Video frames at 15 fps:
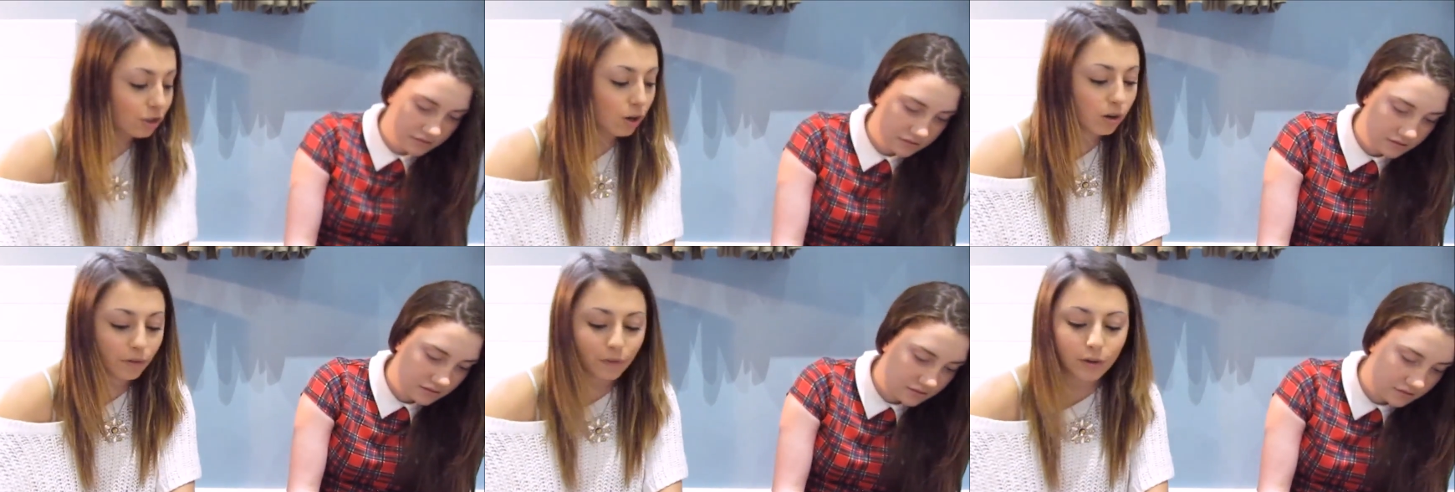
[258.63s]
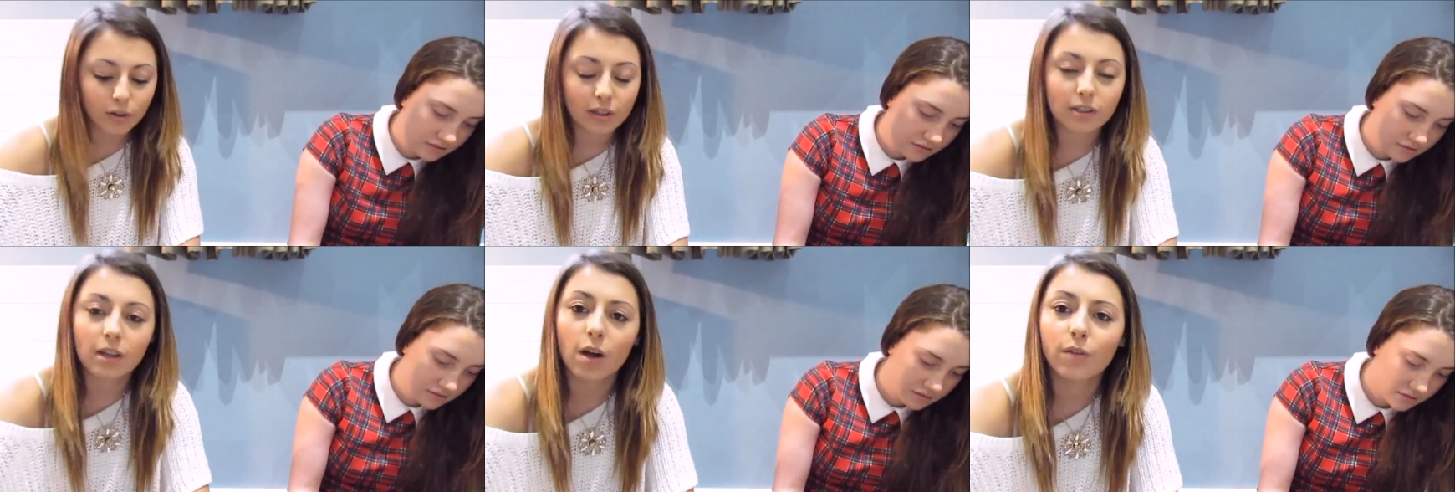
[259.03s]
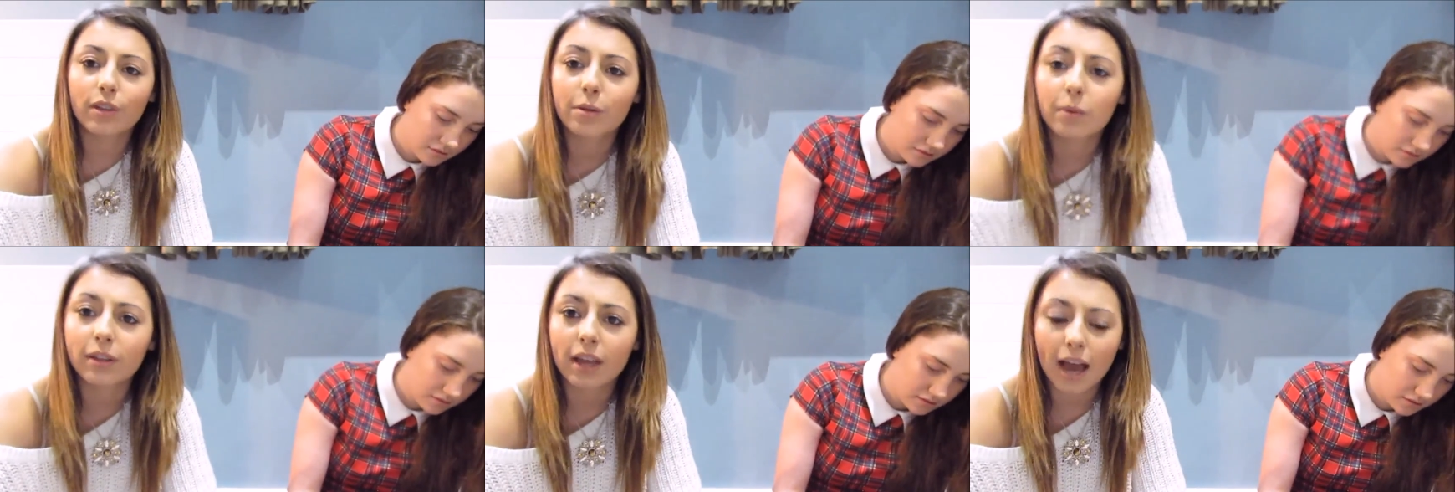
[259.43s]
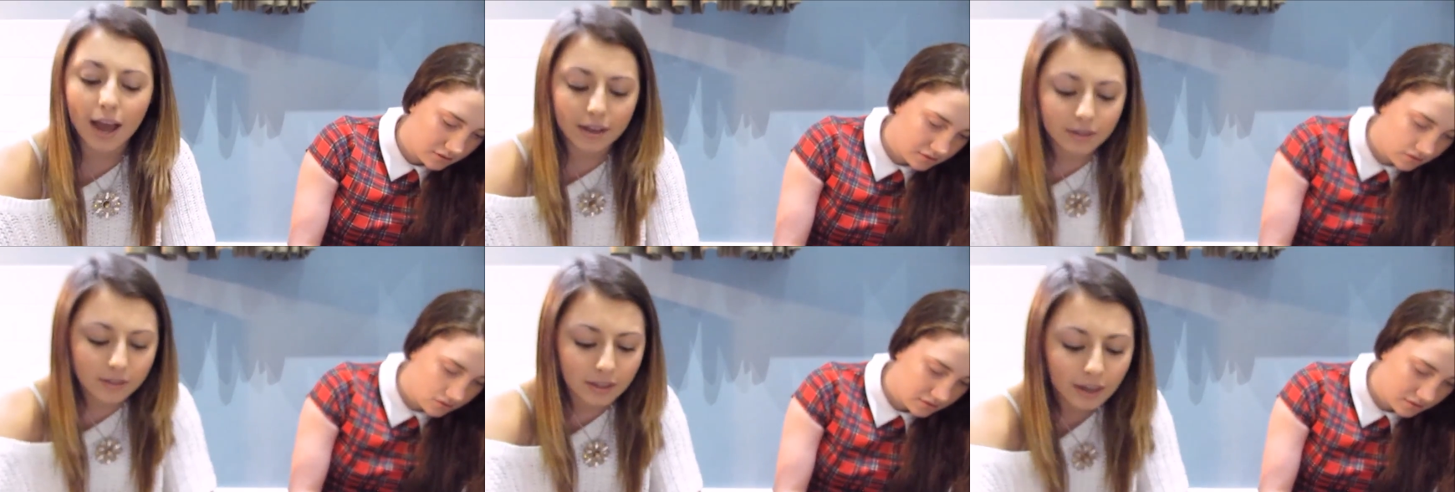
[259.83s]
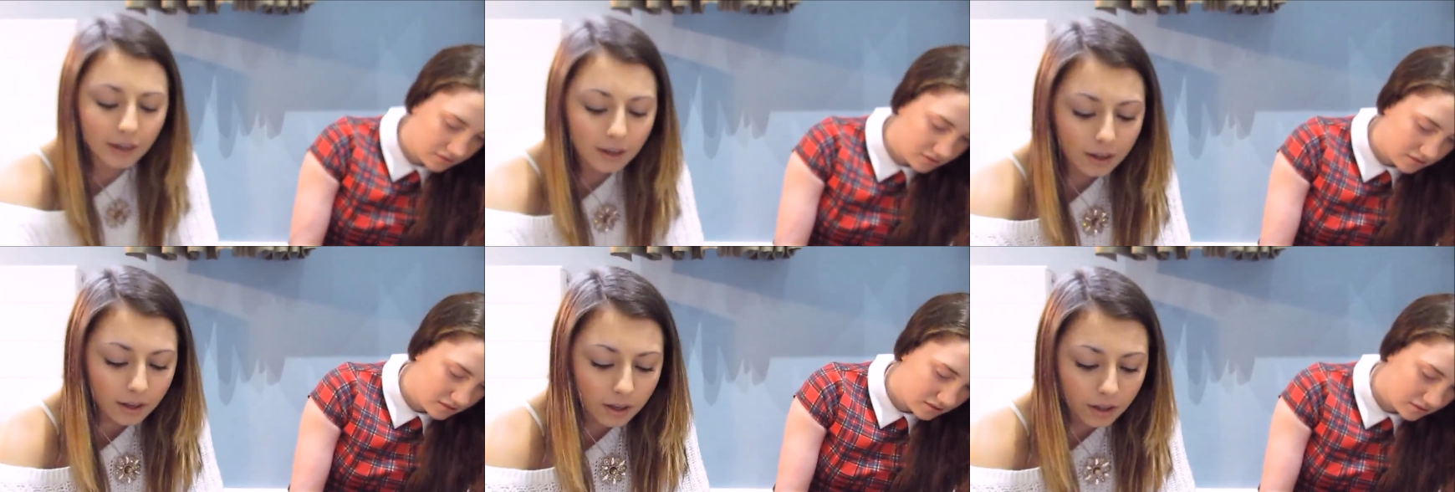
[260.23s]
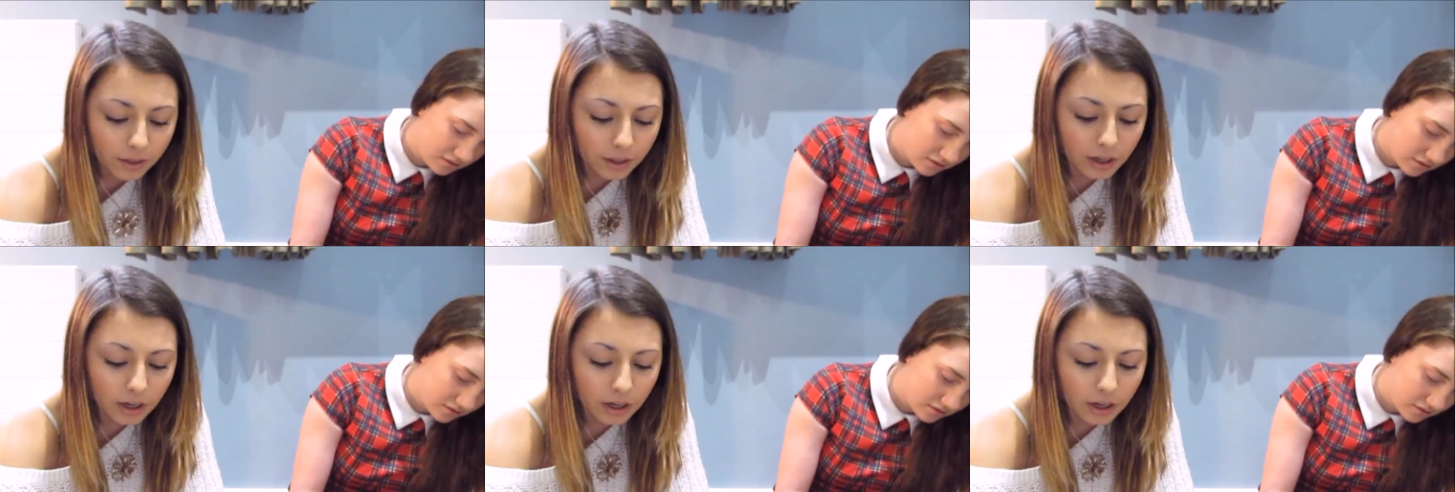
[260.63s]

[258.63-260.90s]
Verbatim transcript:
Speaker 1: Dog food is the only one that has the, the